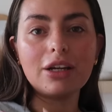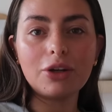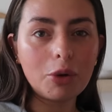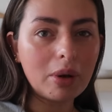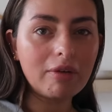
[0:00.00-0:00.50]

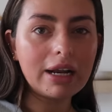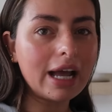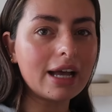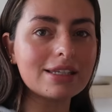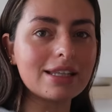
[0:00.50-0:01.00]
nowhere really
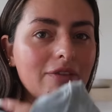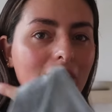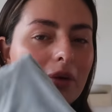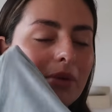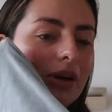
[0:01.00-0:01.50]
has that
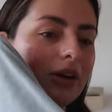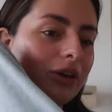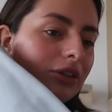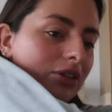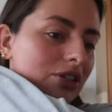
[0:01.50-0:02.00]
vibe going on.